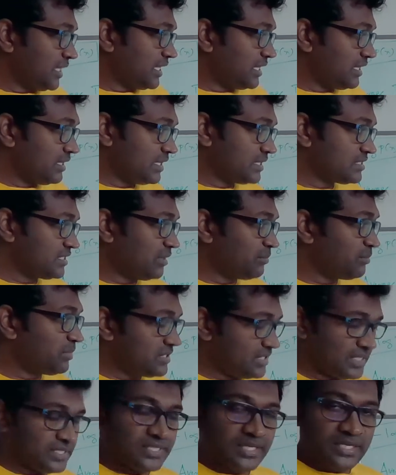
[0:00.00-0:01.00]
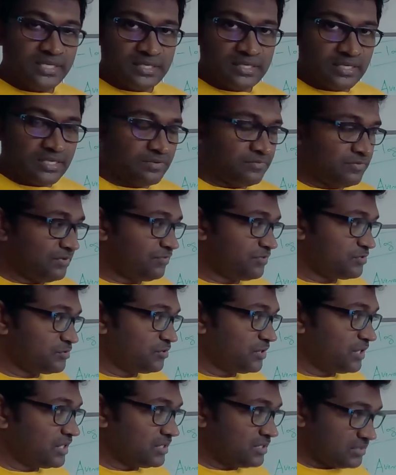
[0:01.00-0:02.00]
in examples I said, like if a
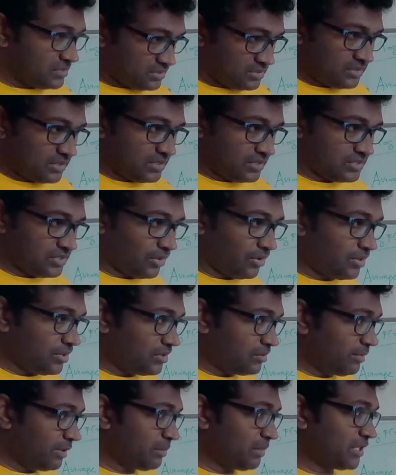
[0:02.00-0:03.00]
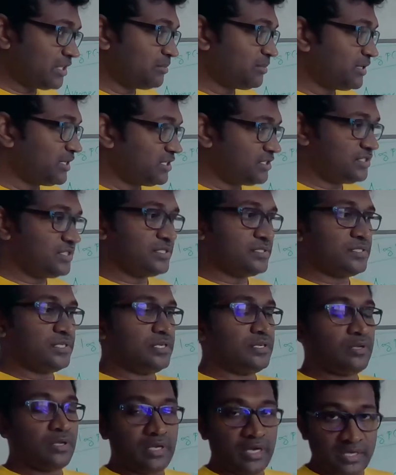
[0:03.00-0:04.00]
student surrounded by mathematicians
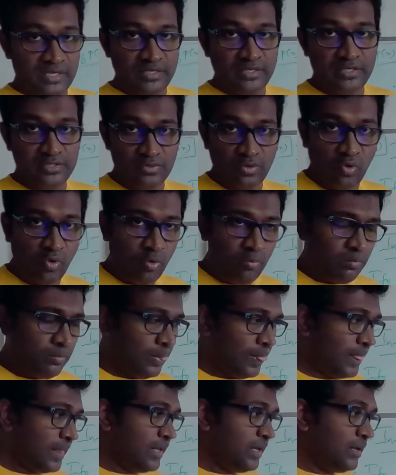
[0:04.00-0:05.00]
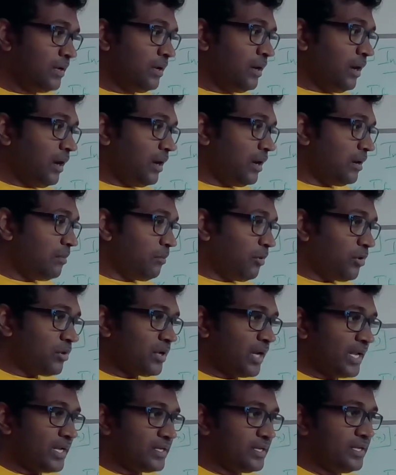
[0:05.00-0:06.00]
in his home, more
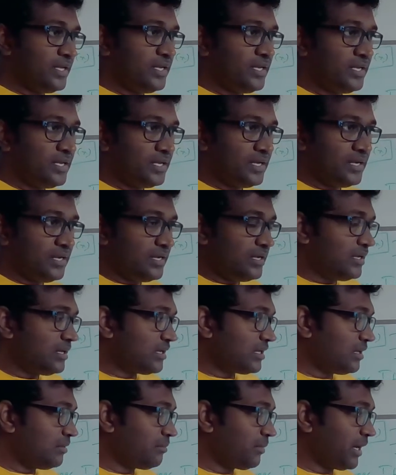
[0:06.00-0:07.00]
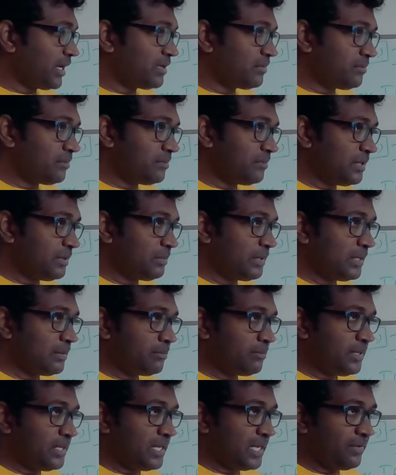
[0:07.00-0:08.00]
likely he might
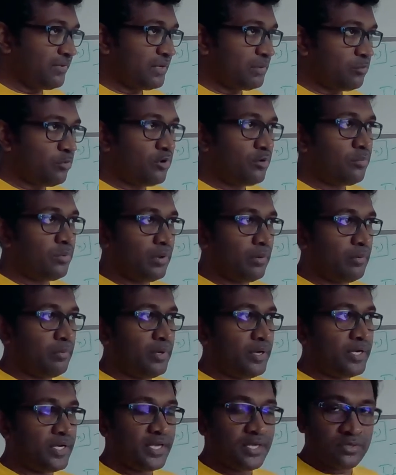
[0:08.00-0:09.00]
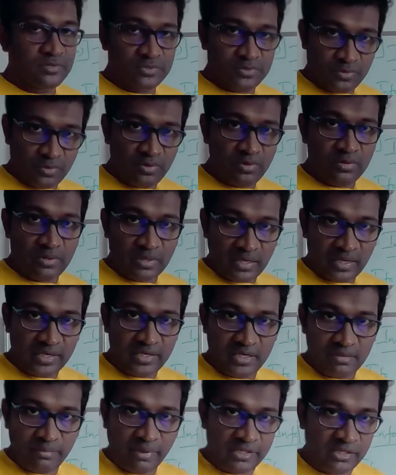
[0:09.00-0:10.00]
be having more probability to score high
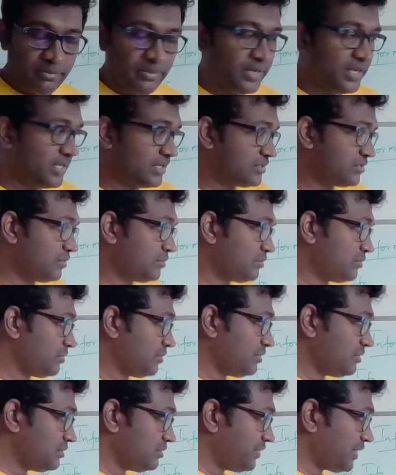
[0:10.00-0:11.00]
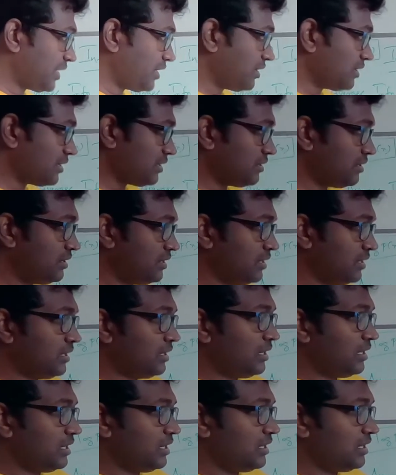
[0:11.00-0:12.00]
in mathematics. So we cannot
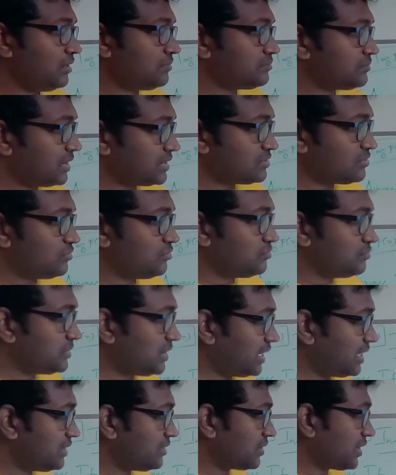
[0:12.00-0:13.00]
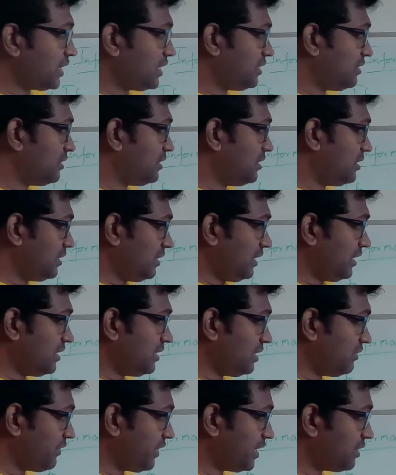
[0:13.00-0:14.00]
assume that, okay, and
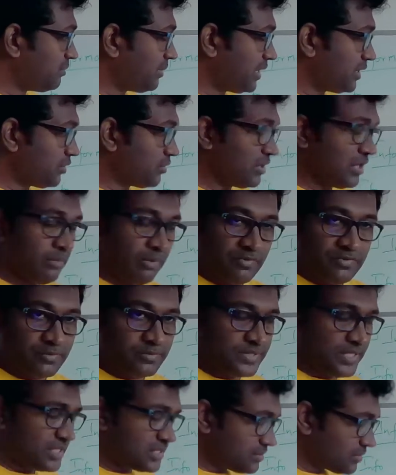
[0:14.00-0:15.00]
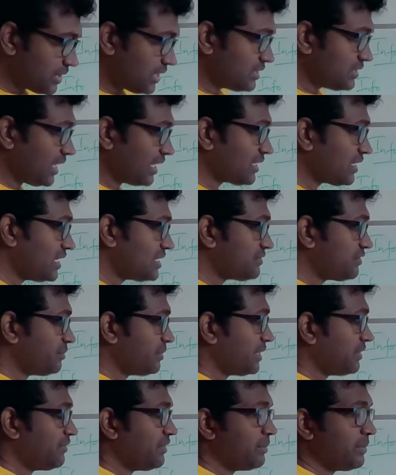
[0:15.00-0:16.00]
divide by total number of subjects. Okay, in that case we
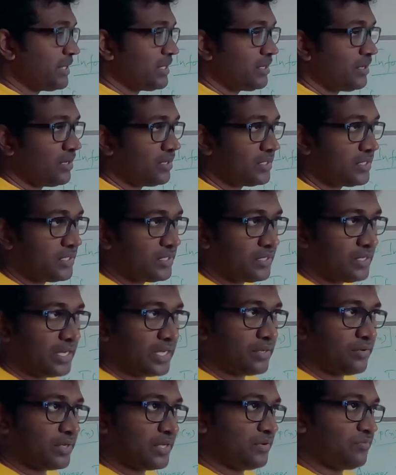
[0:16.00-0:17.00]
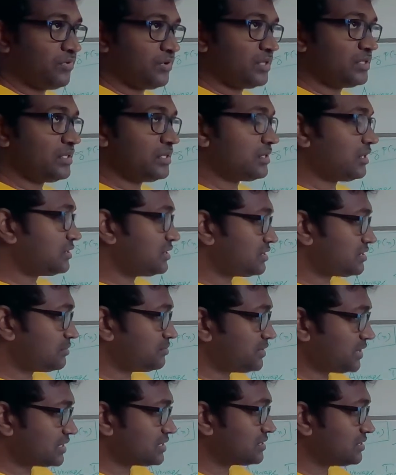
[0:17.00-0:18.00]
might alter, like, okay, for other
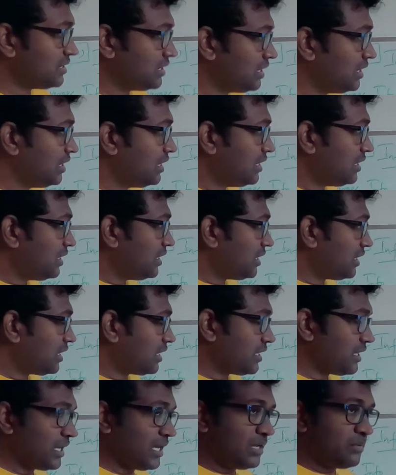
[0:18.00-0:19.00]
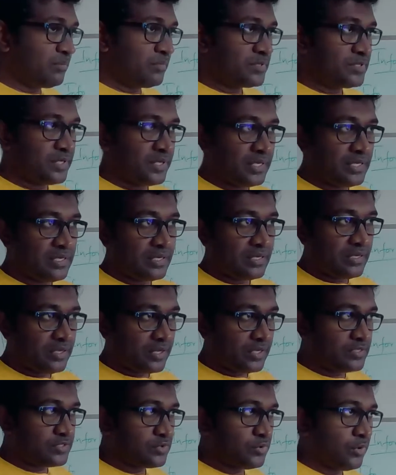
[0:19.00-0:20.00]
subjects he can
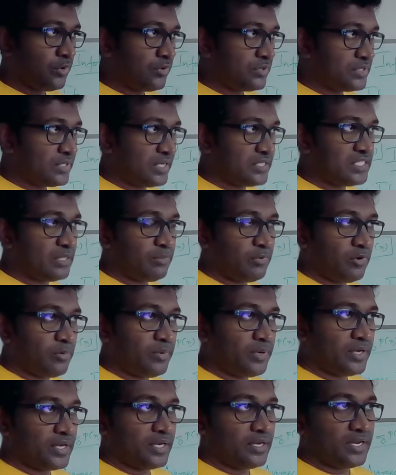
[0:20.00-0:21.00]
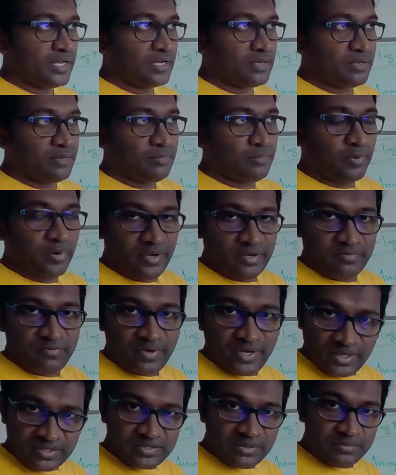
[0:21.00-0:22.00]
score with, let's say, probability like zero point
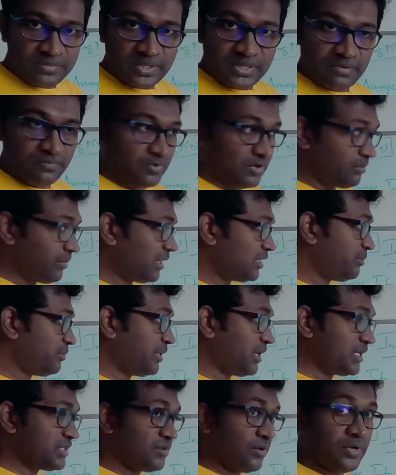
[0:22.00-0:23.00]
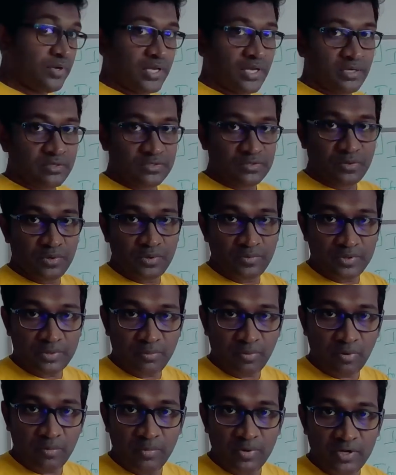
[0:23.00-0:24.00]
0.5 or something. For mathematics alone he can score with
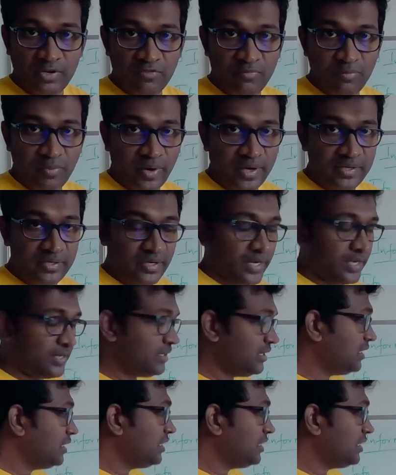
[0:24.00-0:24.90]
probability of 0.9.